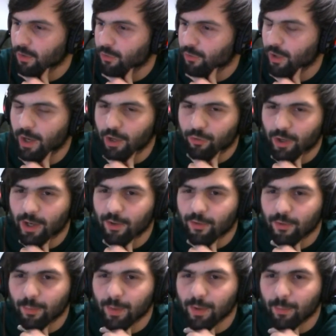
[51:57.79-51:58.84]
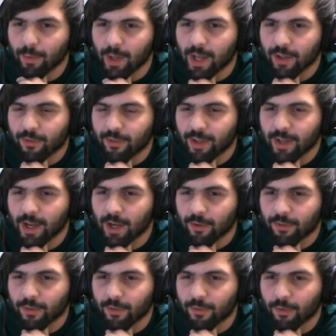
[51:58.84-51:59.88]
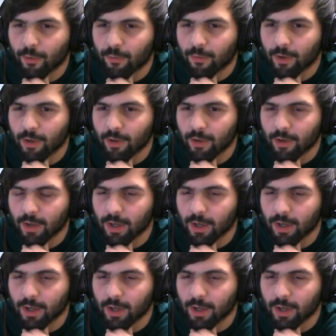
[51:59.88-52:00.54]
Jedi Trials has been a blast. D-House is so fun.